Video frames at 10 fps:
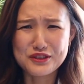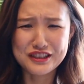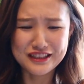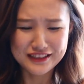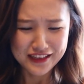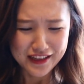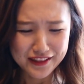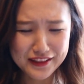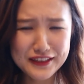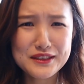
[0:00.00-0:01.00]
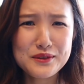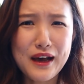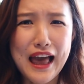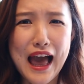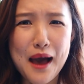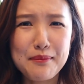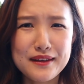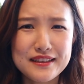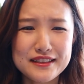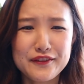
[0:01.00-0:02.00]
Ouch! This is what
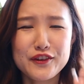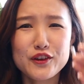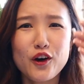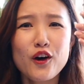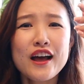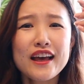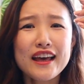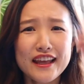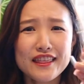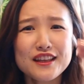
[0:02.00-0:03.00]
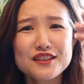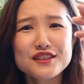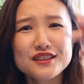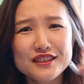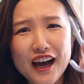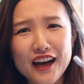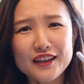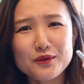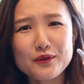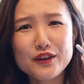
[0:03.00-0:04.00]
happens if you don't hit the
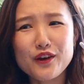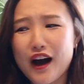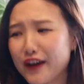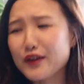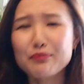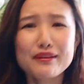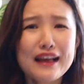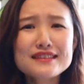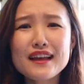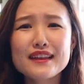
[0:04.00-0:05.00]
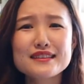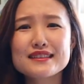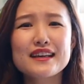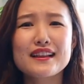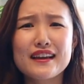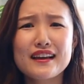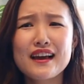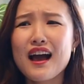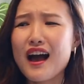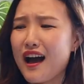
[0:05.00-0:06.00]
stud when you hung your plants on the ceiling.
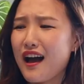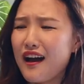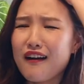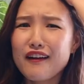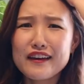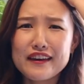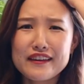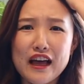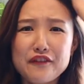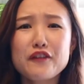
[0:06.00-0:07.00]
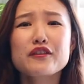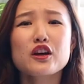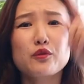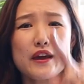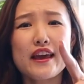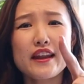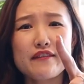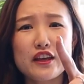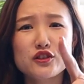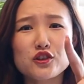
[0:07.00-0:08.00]
Enough of the
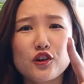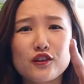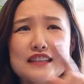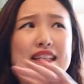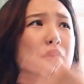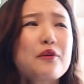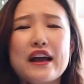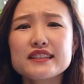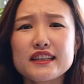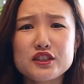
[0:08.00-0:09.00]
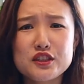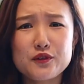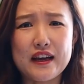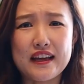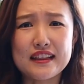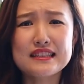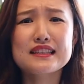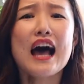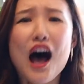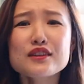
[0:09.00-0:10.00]
creative intro, let's get right into it! This
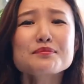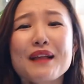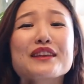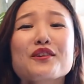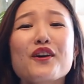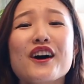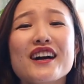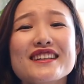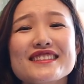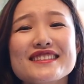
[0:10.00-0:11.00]
is a houseplant tour!